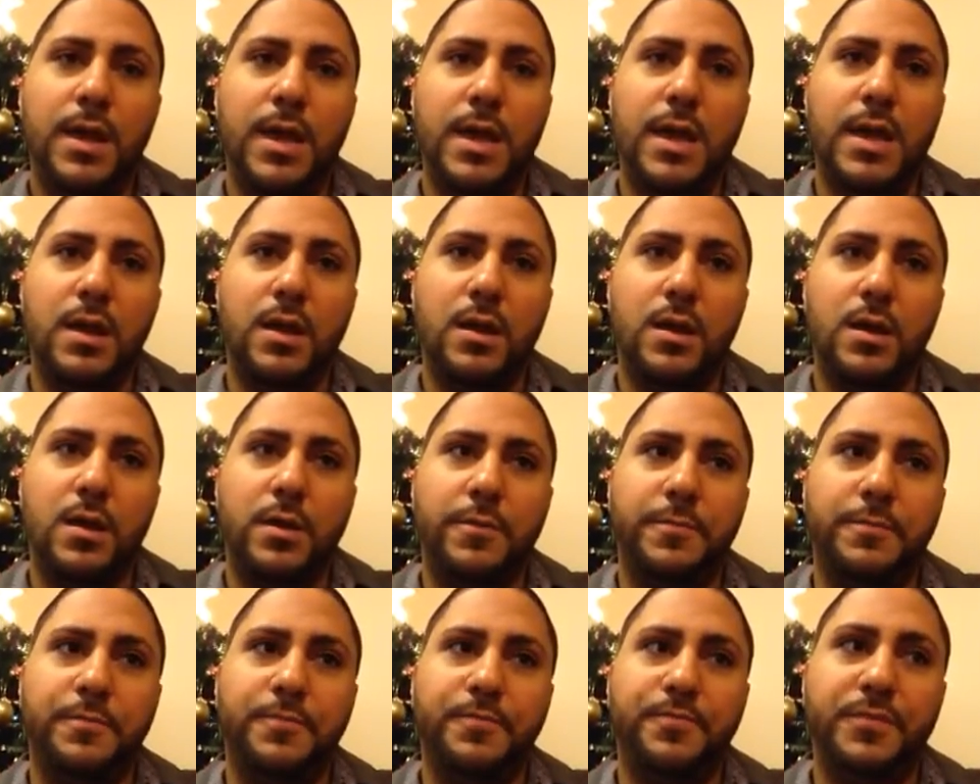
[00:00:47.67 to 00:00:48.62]
and
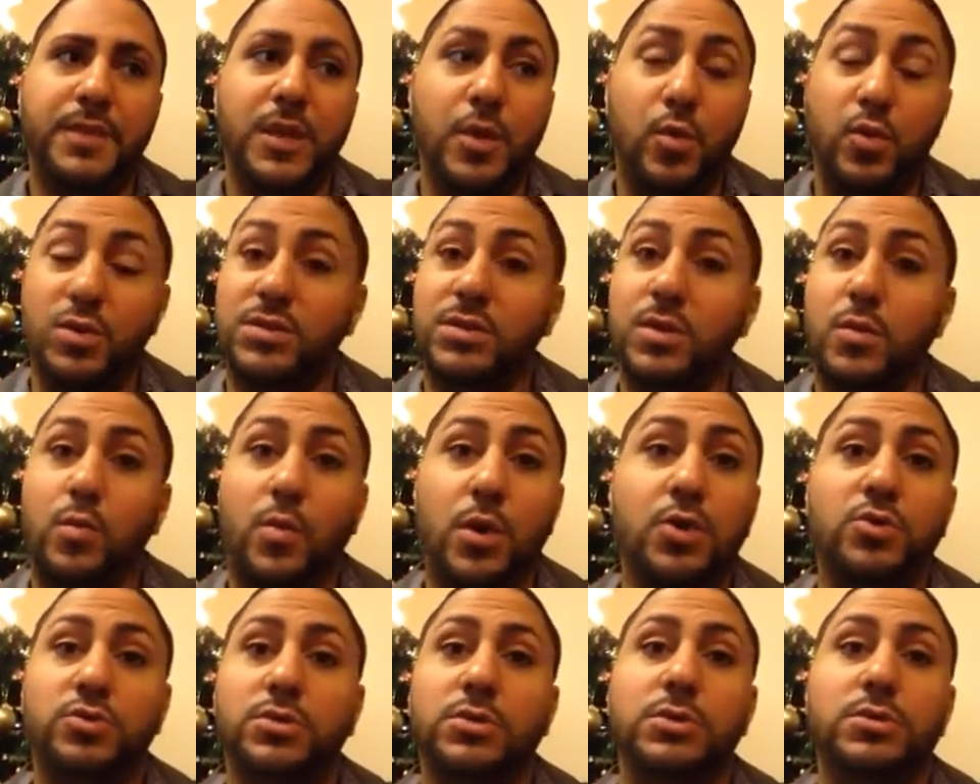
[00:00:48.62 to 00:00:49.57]
it was the
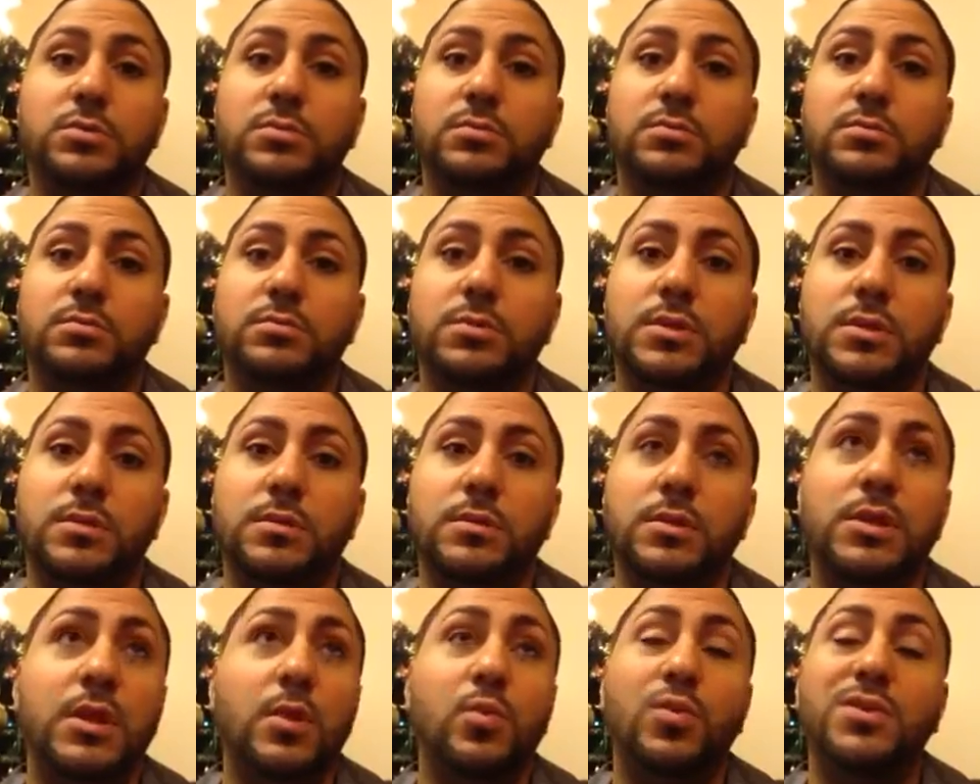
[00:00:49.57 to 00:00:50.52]
worst.
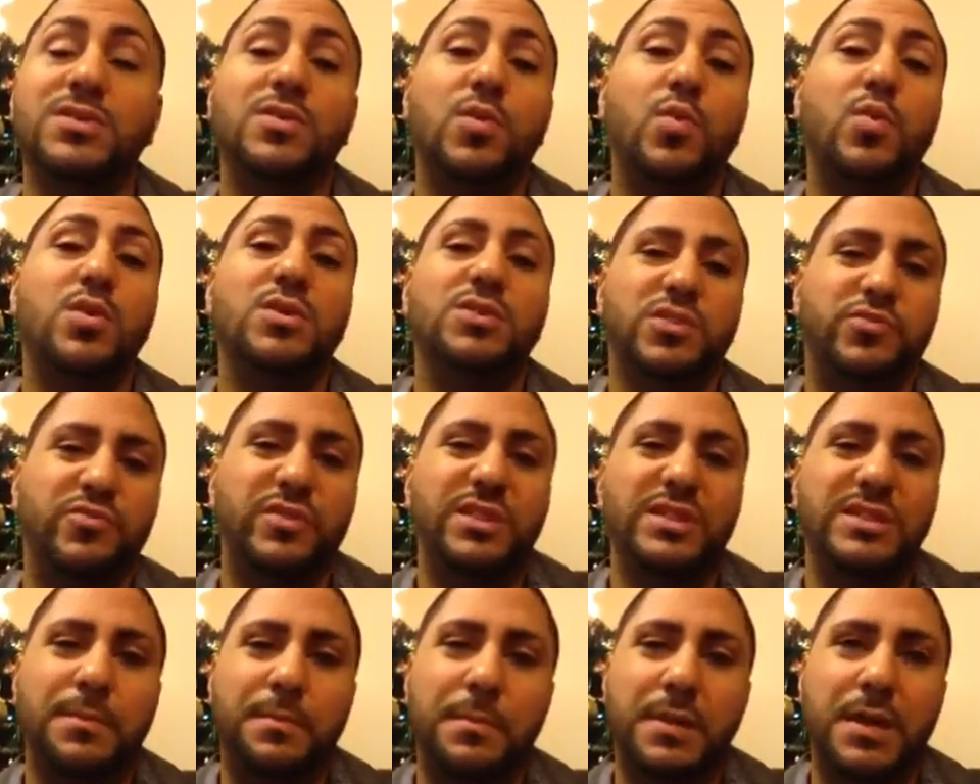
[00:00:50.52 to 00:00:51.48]
It was the worst. The
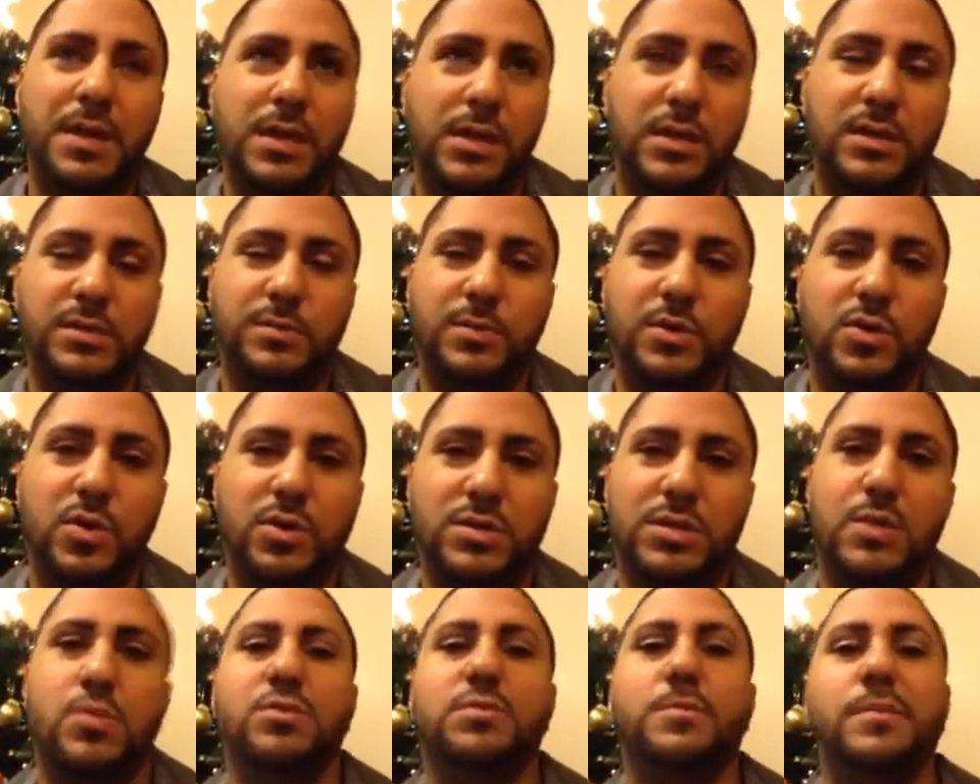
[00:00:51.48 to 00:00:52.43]
reason being is because
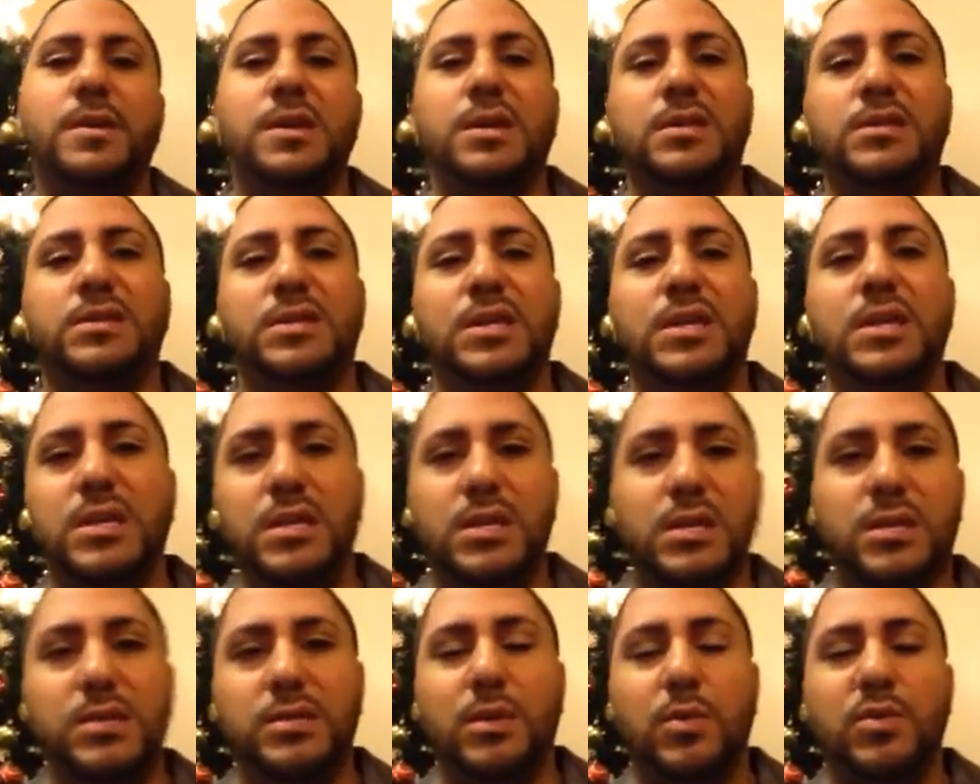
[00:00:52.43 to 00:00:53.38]
I was being
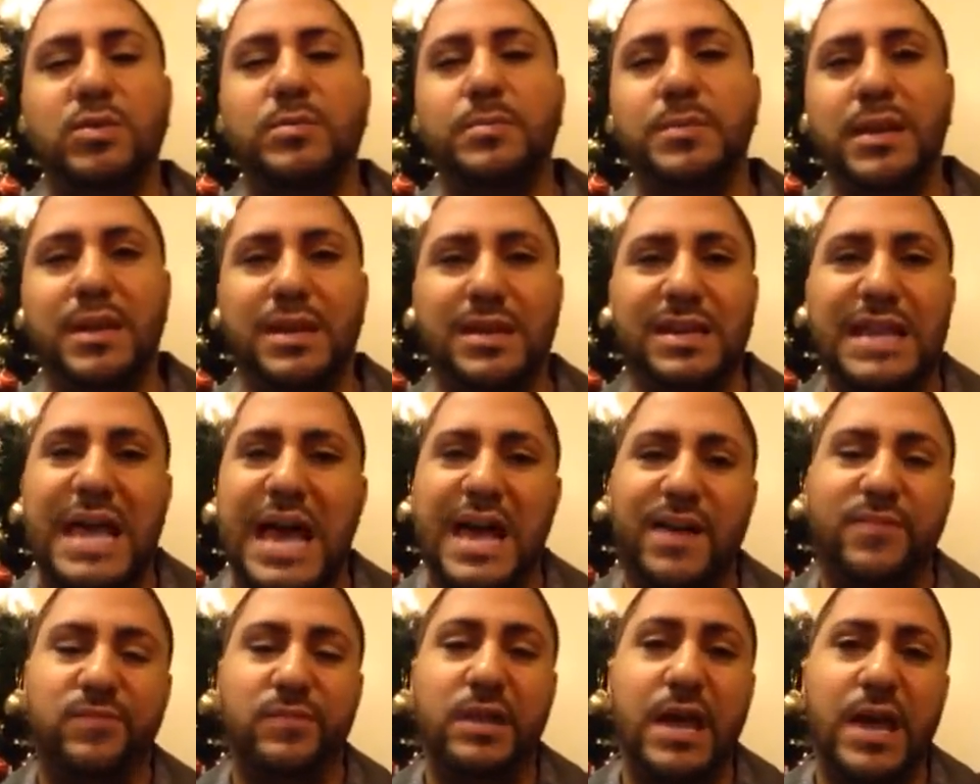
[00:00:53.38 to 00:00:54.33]
teased. I was being
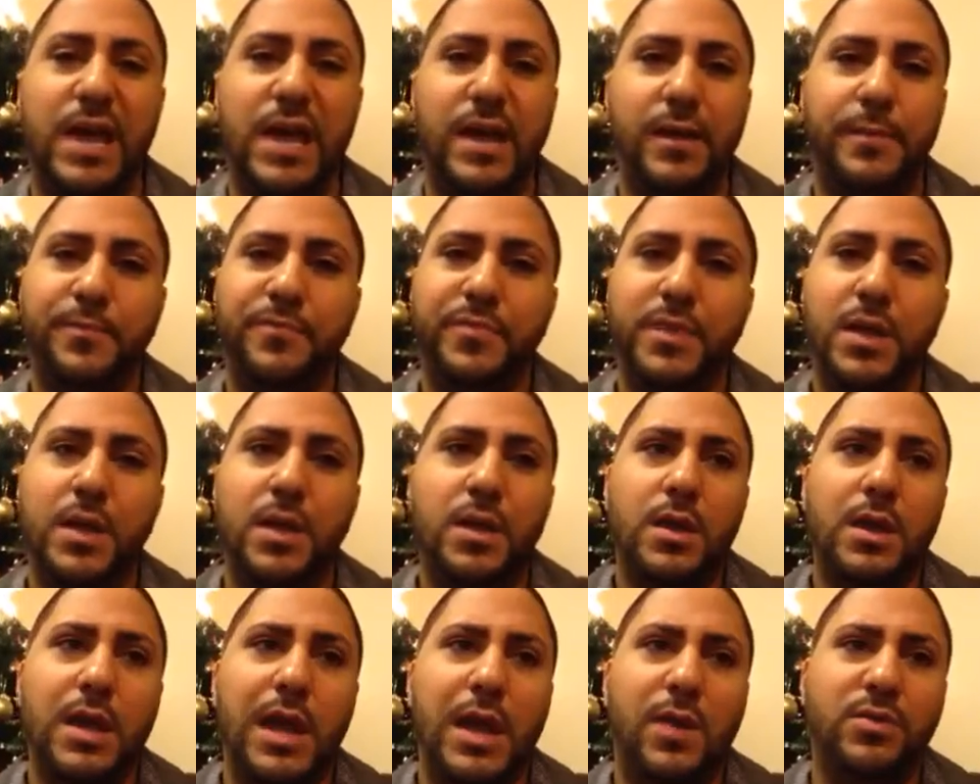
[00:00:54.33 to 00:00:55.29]
laughed at.
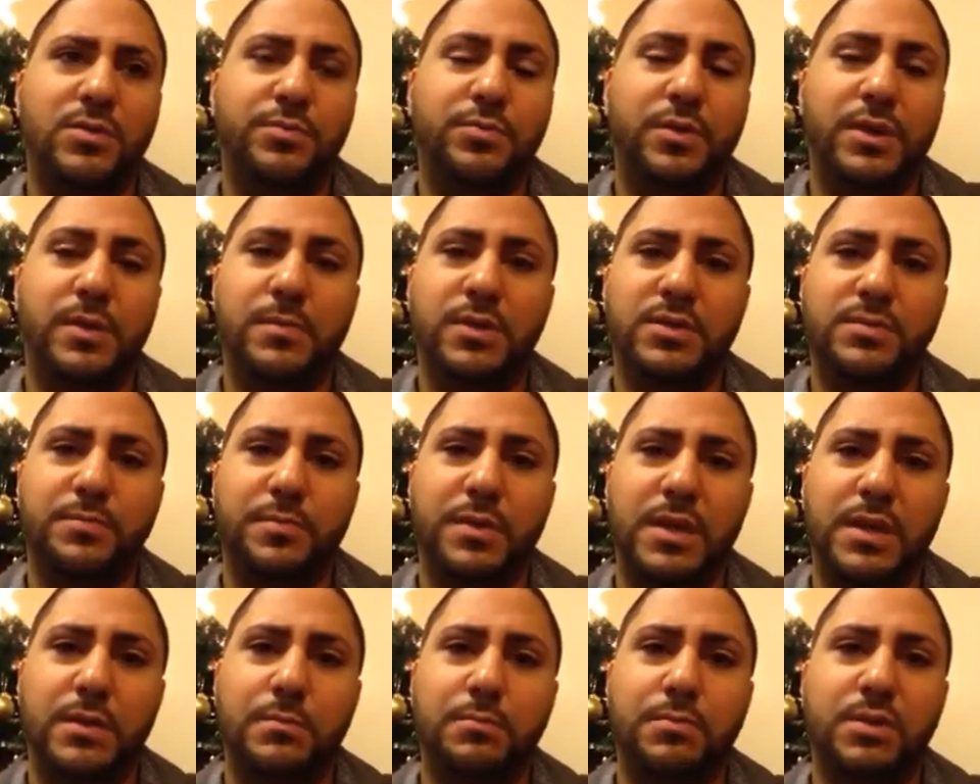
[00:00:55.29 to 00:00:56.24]
I was pretty much
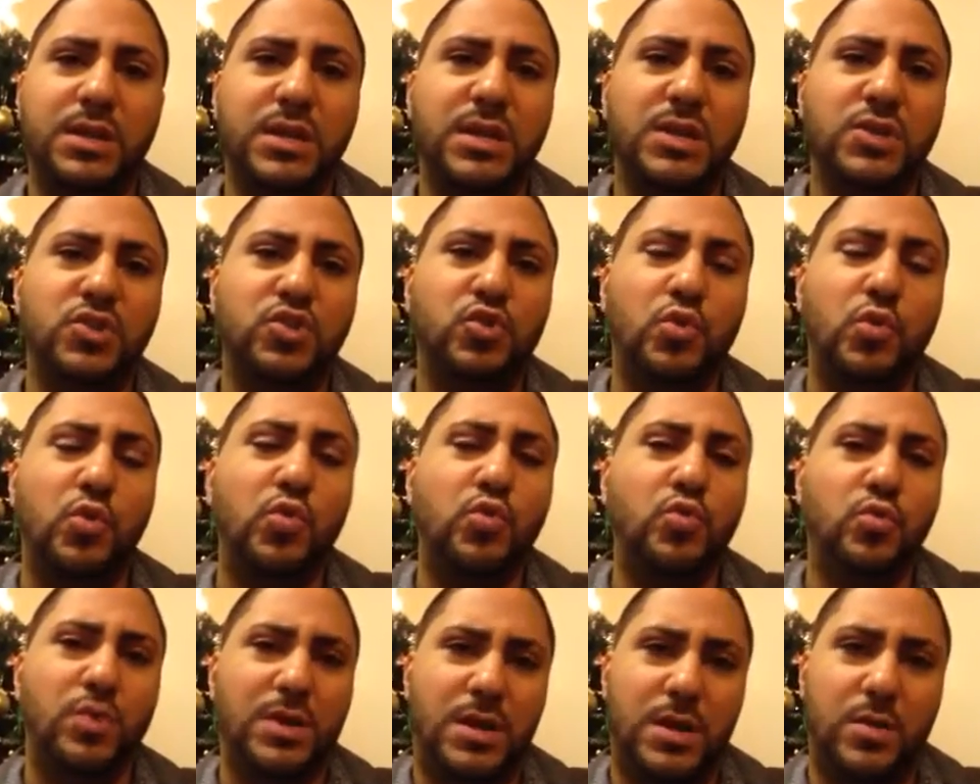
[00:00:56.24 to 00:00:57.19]
being bullied in
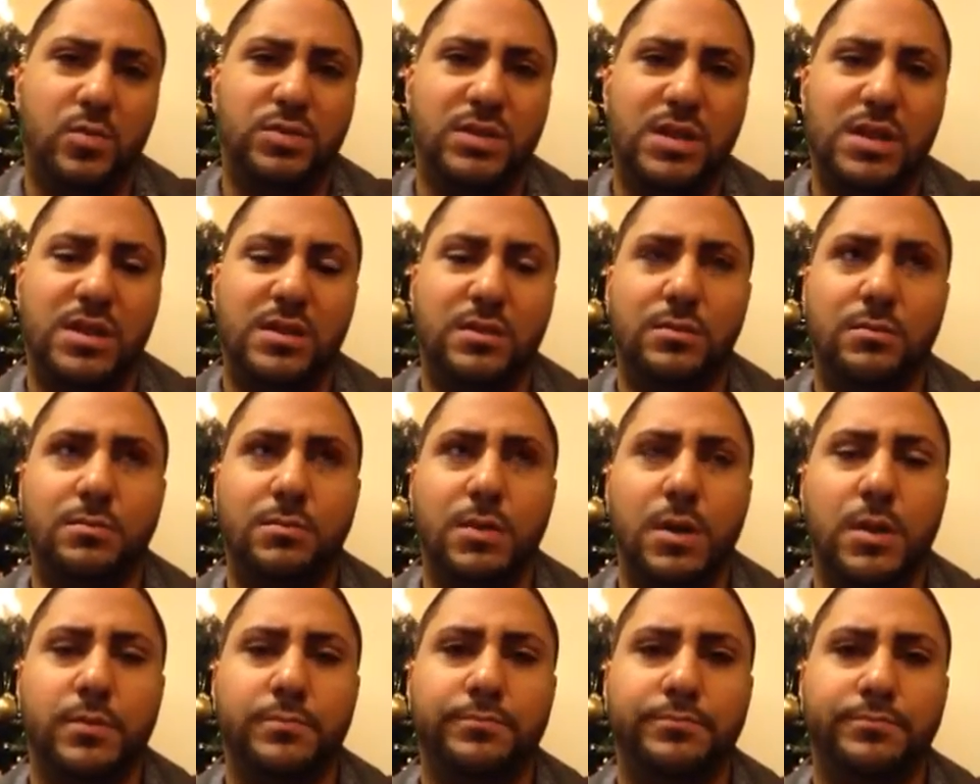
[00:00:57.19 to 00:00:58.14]
school when I was in
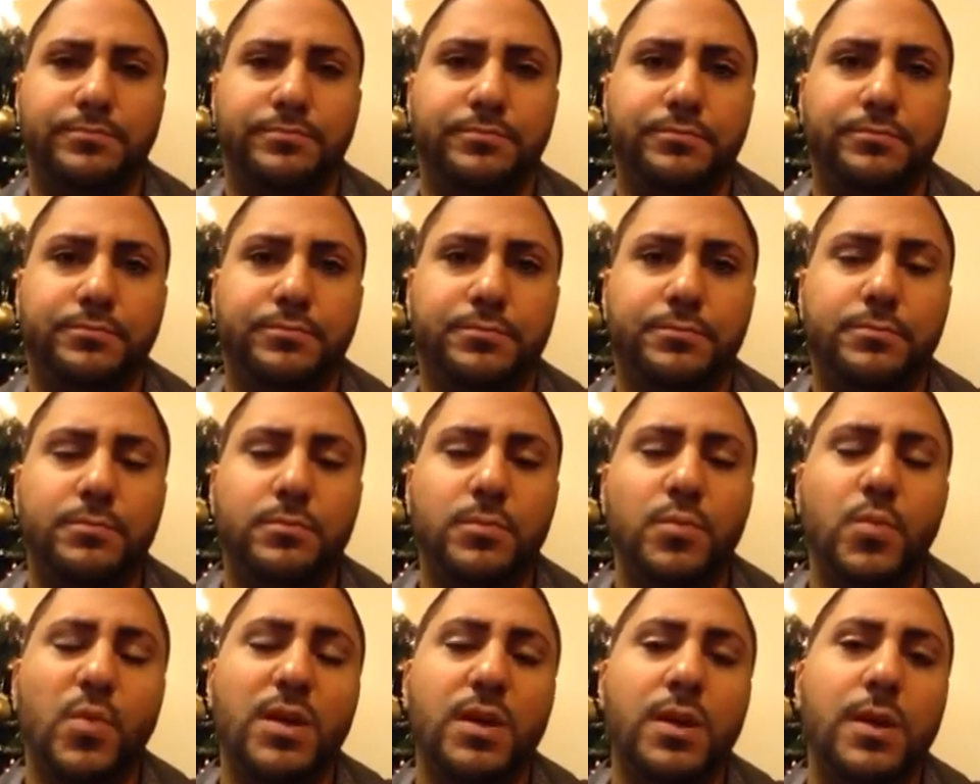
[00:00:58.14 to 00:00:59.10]

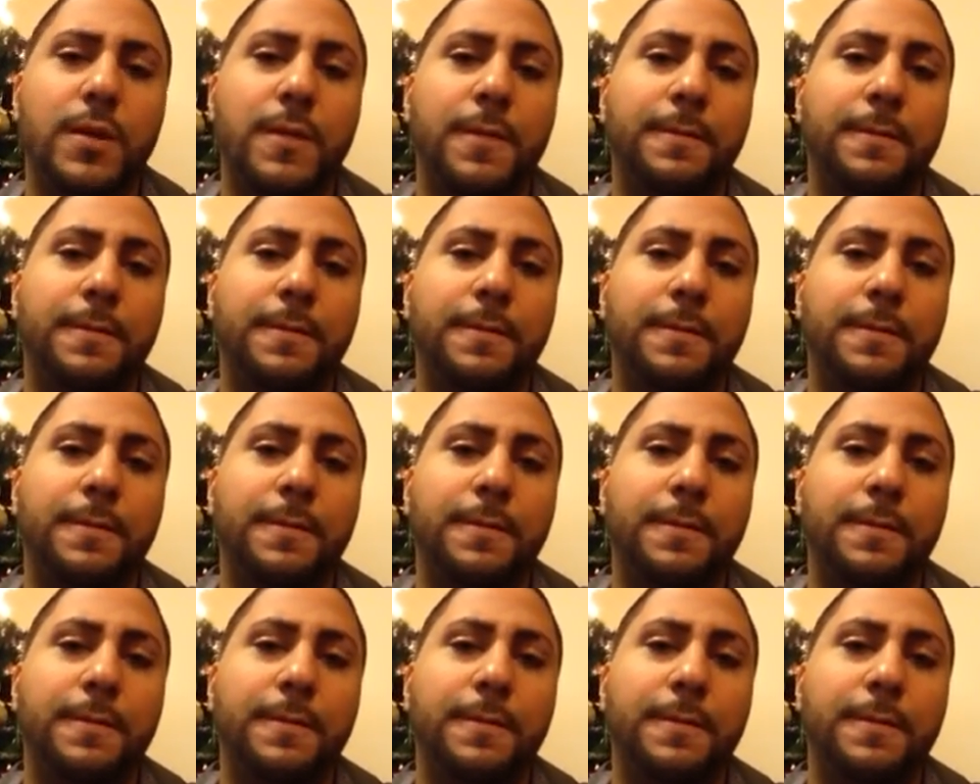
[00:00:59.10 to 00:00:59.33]
when